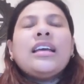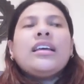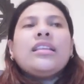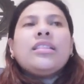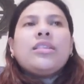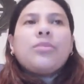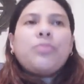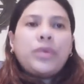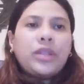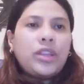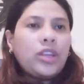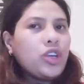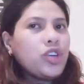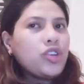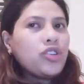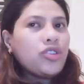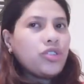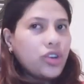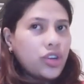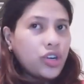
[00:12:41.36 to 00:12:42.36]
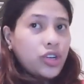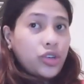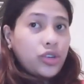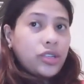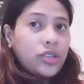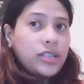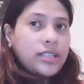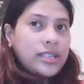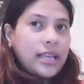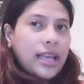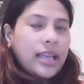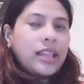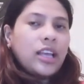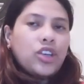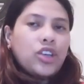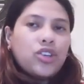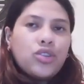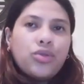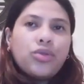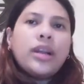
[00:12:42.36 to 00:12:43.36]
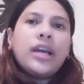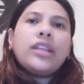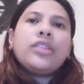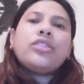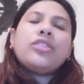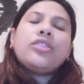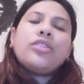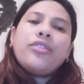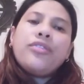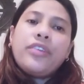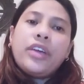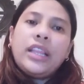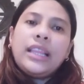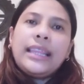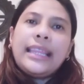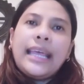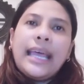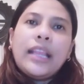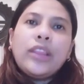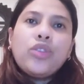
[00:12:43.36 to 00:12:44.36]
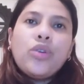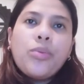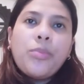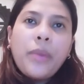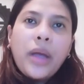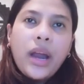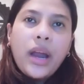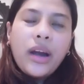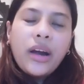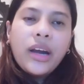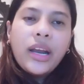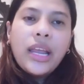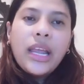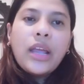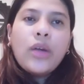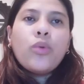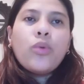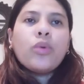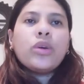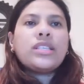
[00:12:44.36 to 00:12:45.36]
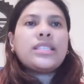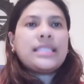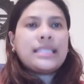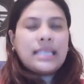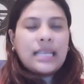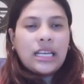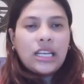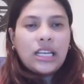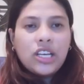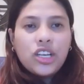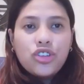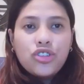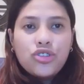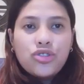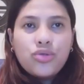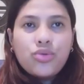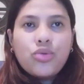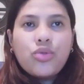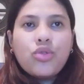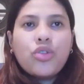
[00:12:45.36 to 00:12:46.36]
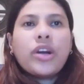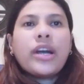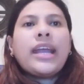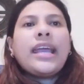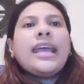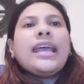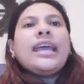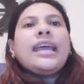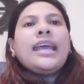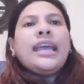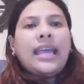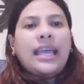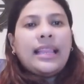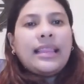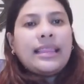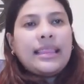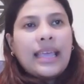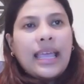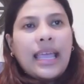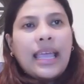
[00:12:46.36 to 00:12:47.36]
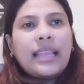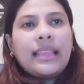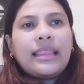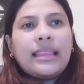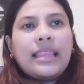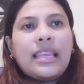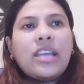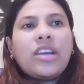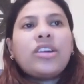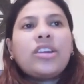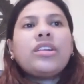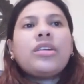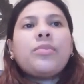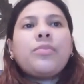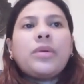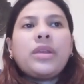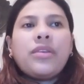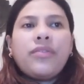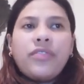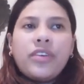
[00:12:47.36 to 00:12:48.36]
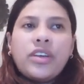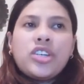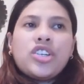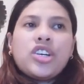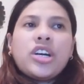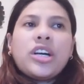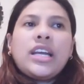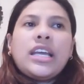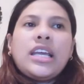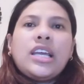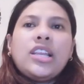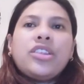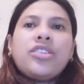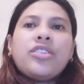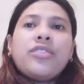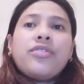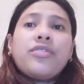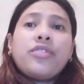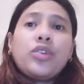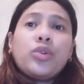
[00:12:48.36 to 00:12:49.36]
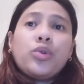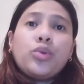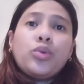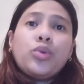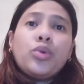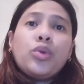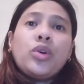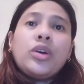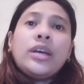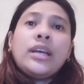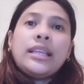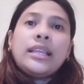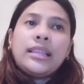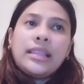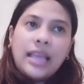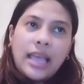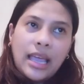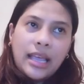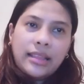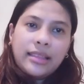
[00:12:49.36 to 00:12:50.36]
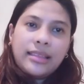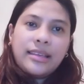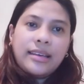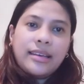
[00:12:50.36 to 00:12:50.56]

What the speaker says: the petitioner should send a new letter of intent to marry with signature and date near the beneficiary interview date.